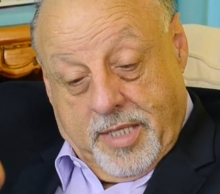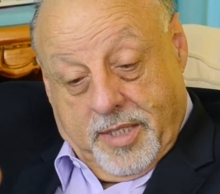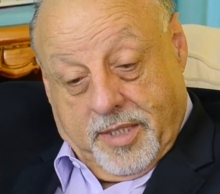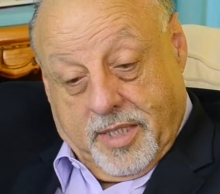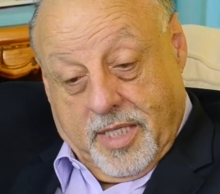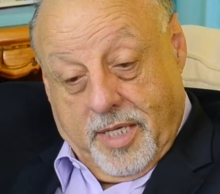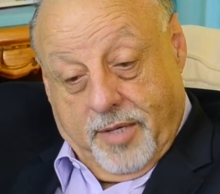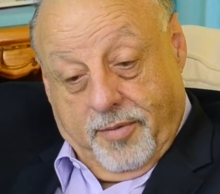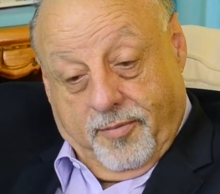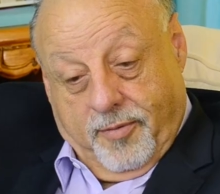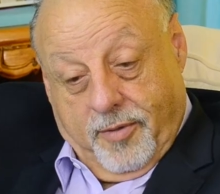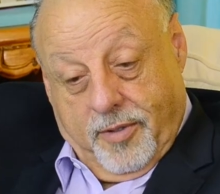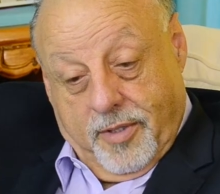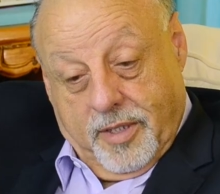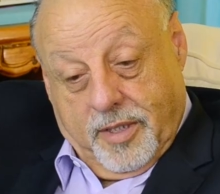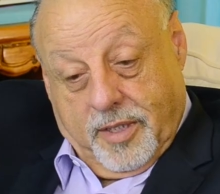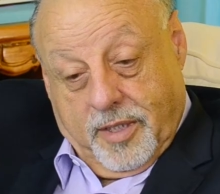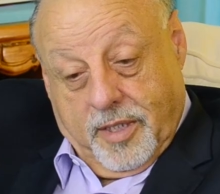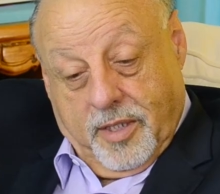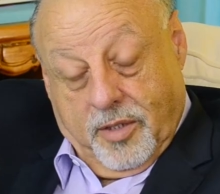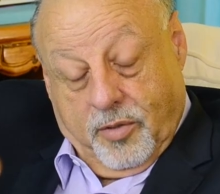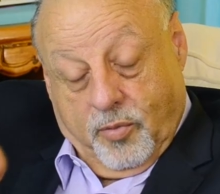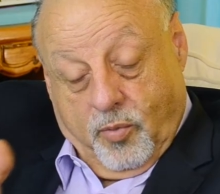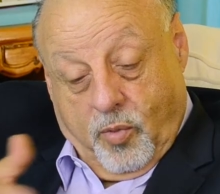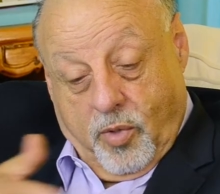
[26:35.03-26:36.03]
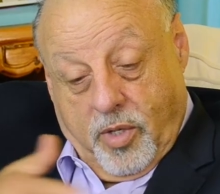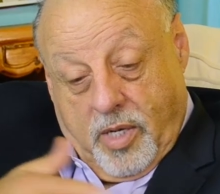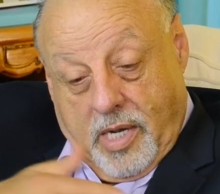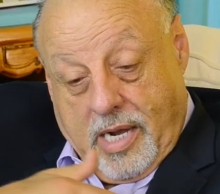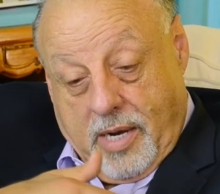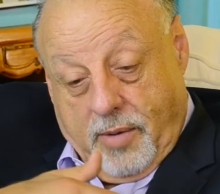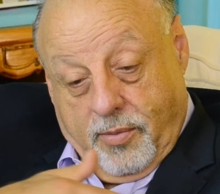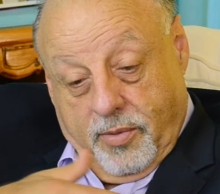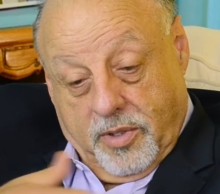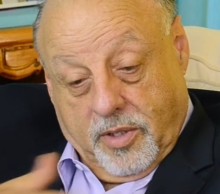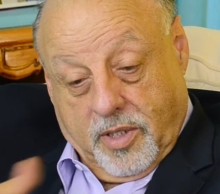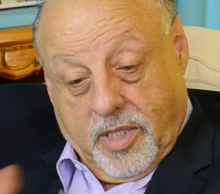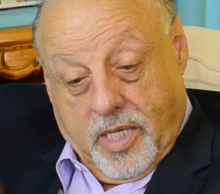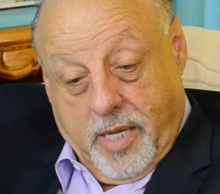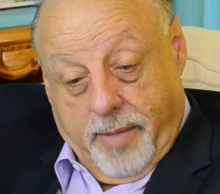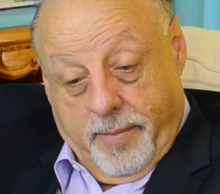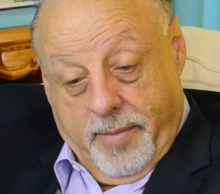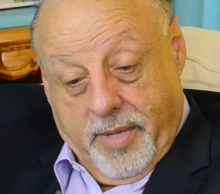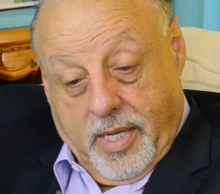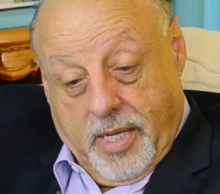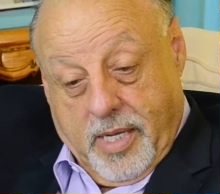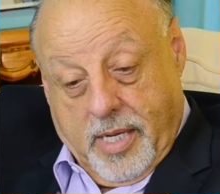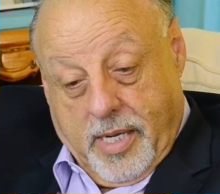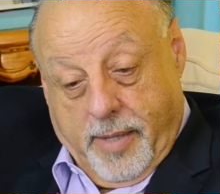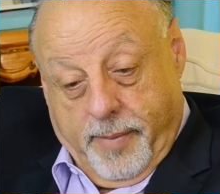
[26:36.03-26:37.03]
Say, for instance, when I was
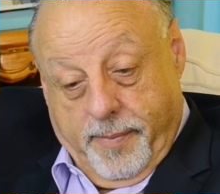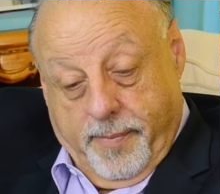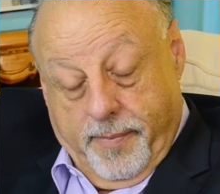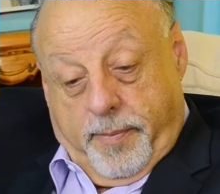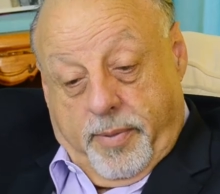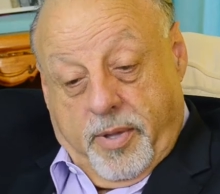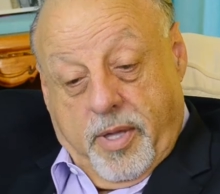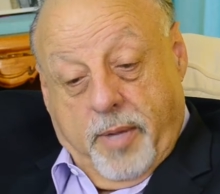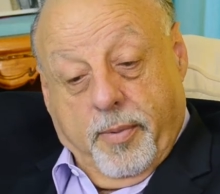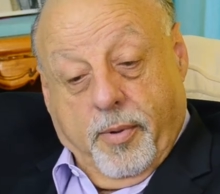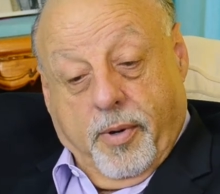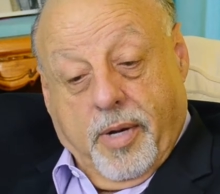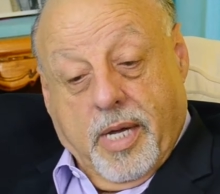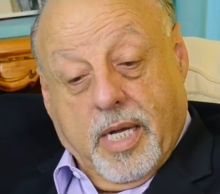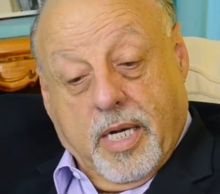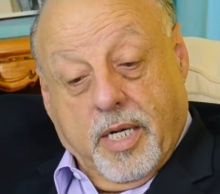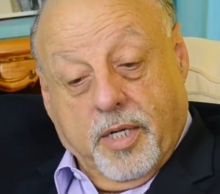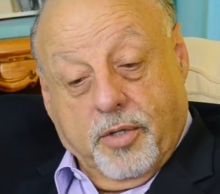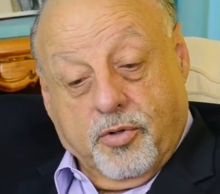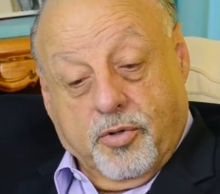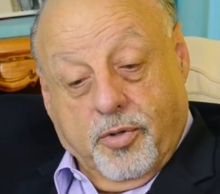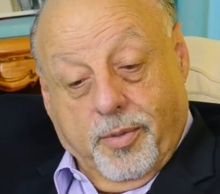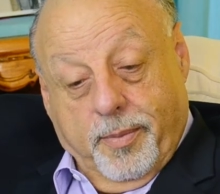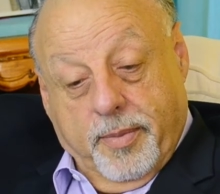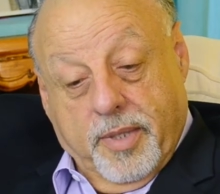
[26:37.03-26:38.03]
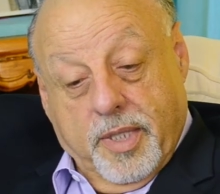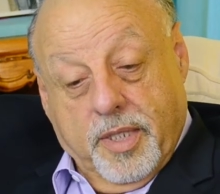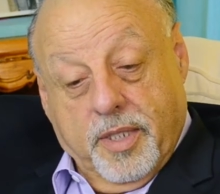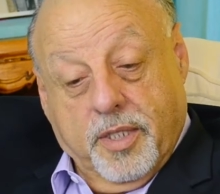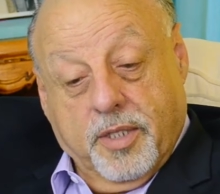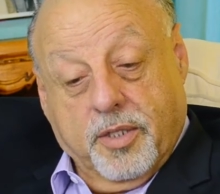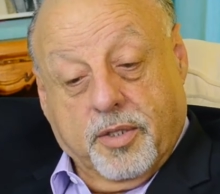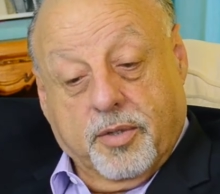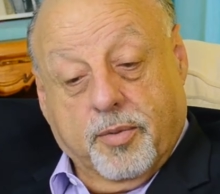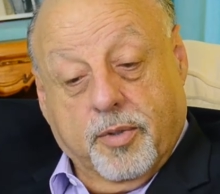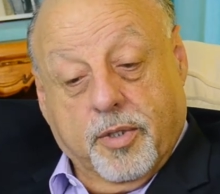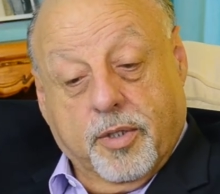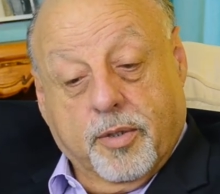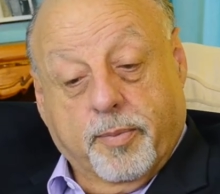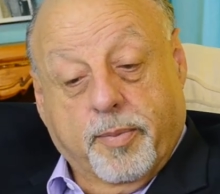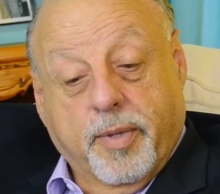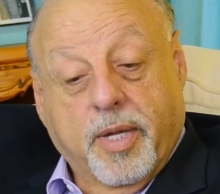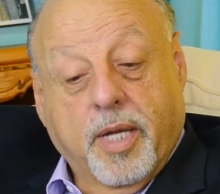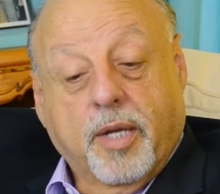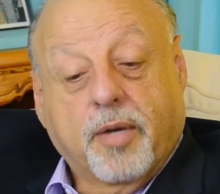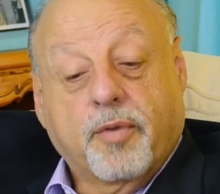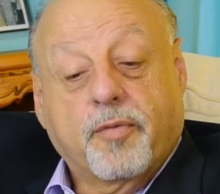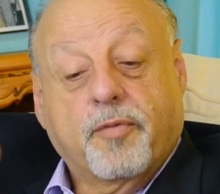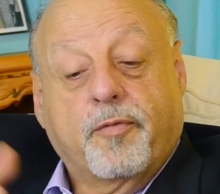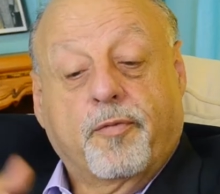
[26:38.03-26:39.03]
coming up, people had a tremendous
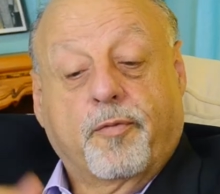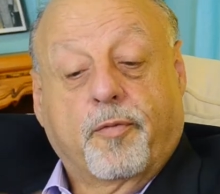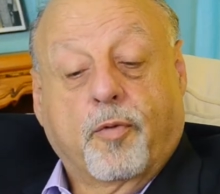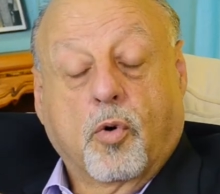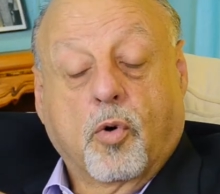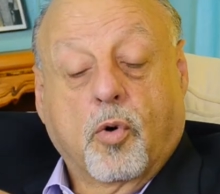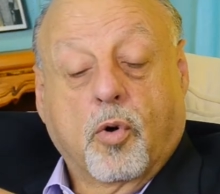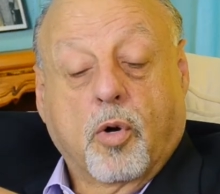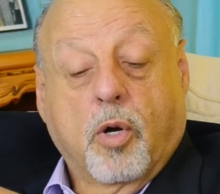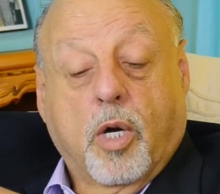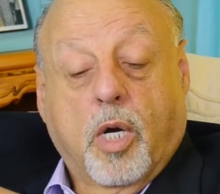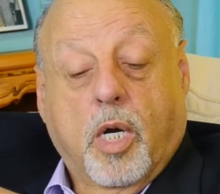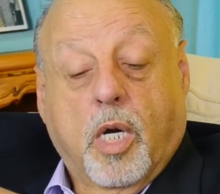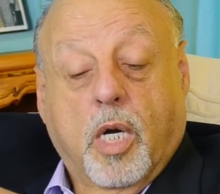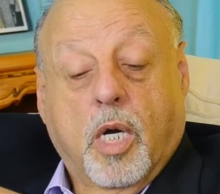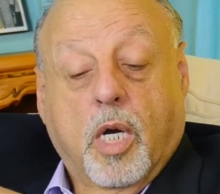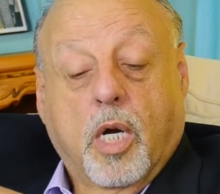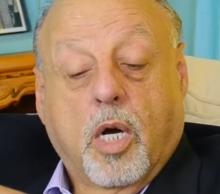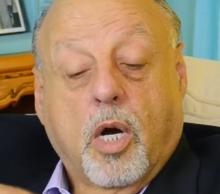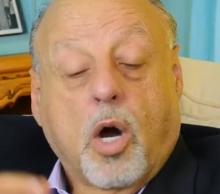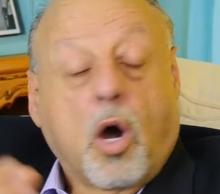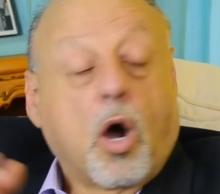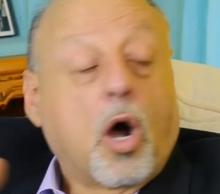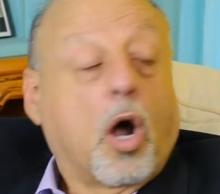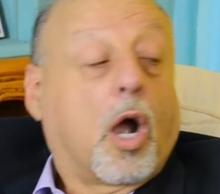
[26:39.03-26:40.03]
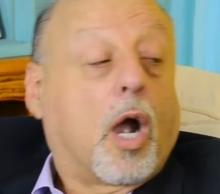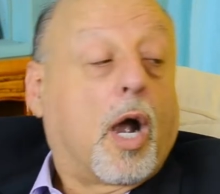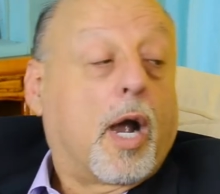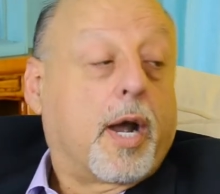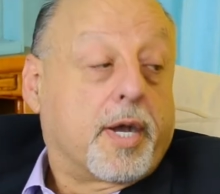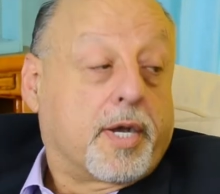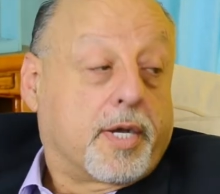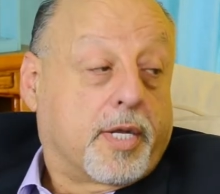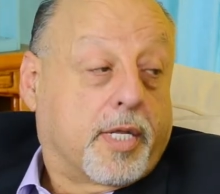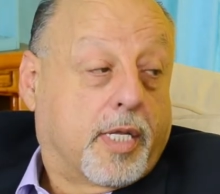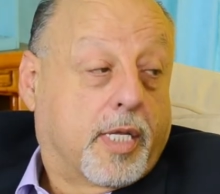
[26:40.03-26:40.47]
respect for art.